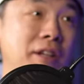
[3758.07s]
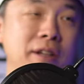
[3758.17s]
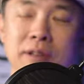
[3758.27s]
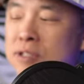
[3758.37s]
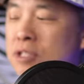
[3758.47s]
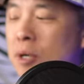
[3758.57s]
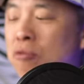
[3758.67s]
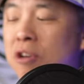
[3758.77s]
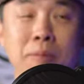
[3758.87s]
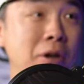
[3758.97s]
A, a
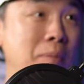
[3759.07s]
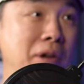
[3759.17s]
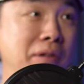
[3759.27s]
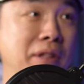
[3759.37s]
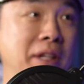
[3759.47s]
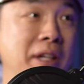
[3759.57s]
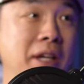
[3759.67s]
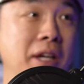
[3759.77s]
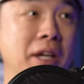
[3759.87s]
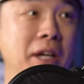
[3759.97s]
subframe almost,
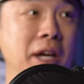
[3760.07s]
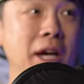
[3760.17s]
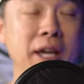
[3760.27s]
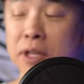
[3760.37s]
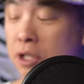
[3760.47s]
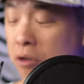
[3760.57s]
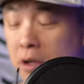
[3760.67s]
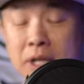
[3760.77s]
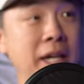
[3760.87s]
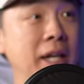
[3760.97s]
uh, and then you're
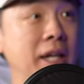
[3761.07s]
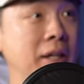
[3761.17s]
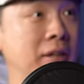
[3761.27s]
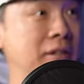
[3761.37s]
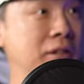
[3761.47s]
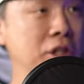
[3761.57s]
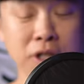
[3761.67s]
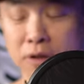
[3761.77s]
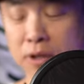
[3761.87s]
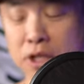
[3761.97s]
only getting
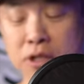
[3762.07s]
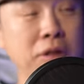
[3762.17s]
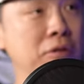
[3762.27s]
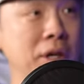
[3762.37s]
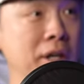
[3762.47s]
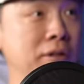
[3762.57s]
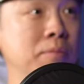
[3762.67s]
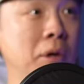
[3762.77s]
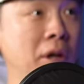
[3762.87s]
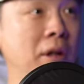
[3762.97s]
clear vision throughout a
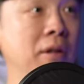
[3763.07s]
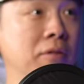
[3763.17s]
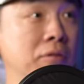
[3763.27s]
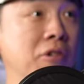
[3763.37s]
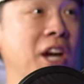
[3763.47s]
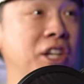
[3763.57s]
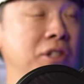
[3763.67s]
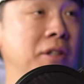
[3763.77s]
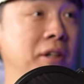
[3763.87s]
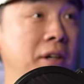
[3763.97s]
small
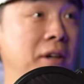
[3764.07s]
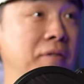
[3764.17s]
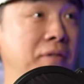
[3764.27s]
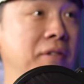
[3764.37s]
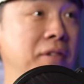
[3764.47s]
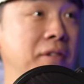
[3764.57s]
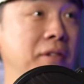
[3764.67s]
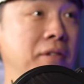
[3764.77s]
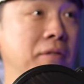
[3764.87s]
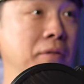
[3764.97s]
fraction of
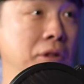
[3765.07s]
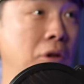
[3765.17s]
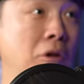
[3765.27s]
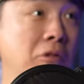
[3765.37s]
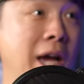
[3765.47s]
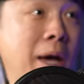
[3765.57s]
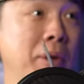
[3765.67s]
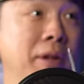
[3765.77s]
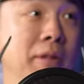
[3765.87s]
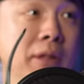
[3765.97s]
the whole
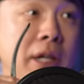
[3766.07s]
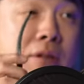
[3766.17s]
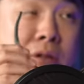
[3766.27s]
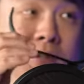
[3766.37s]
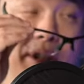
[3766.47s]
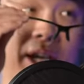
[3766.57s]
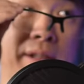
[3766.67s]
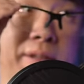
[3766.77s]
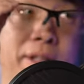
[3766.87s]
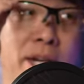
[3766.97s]
wrap. Right. These are side
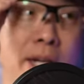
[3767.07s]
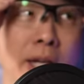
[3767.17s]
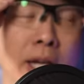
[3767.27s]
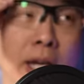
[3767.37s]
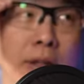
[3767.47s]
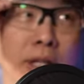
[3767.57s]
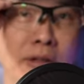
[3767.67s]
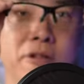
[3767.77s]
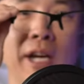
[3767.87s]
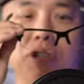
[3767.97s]
to side, and
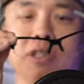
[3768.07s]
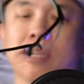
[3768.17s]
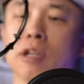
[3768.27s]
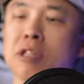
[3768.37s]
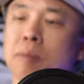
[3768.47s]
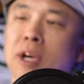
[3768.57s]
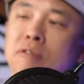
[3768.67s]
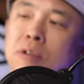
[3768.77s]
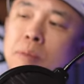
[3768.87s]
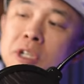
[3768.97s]
these are actually
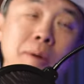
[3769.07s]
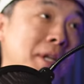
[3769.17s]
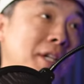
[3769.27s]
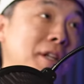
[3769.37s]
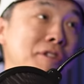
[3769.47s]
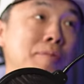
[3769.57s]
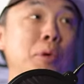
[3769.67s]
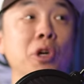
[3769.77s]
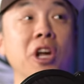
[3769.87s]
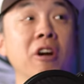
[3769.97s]
customized from a company called
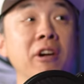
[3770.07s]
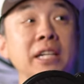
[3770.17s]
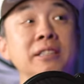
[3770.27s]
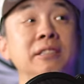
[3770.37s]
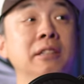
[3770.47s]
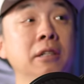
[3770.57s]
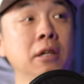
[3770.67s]
Sport RX.